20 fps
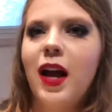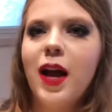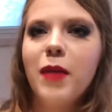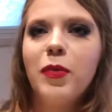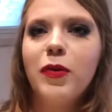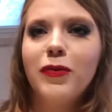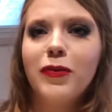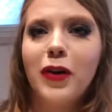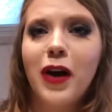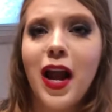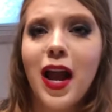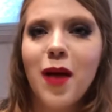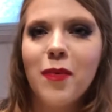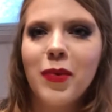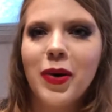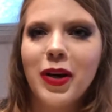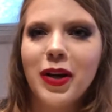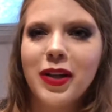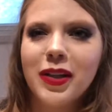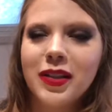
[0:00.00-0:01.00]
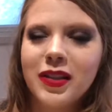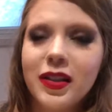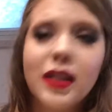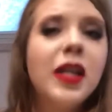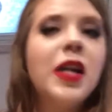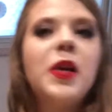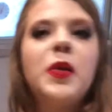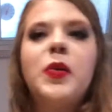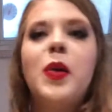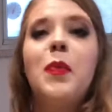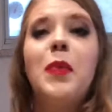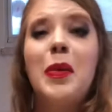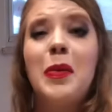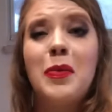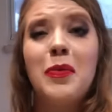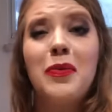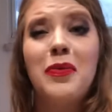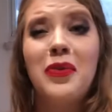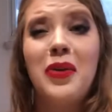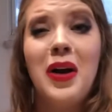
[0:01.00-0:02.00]
I prefer hamburgers, some
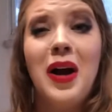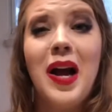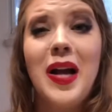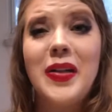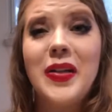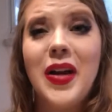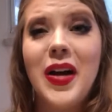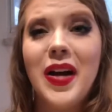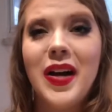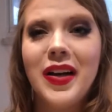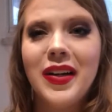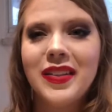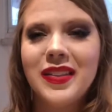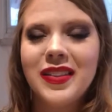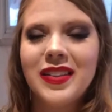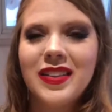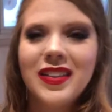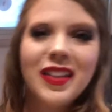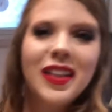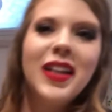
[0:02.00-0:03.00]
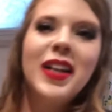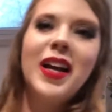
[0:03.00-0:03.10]
people prefer hot dogs.